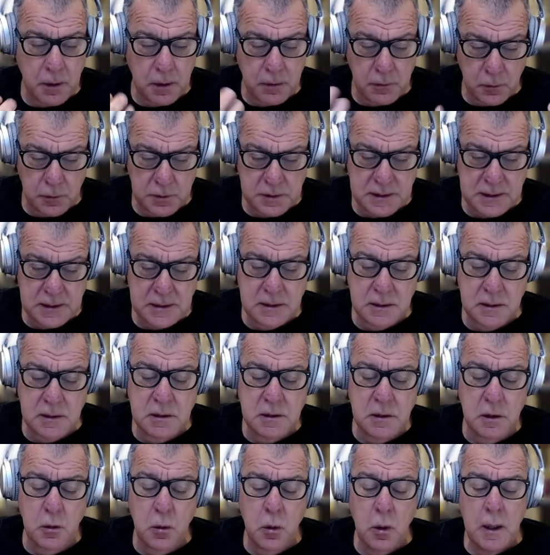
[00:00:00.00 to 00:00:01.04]
resistance.
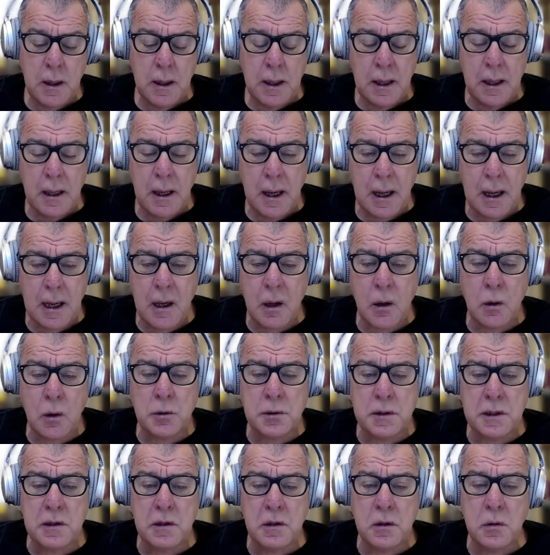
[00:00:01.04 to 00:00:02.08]
So how
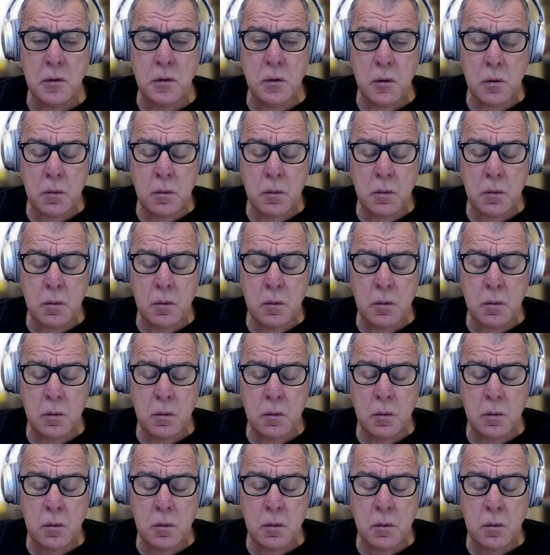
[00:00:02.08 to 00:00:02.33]
did you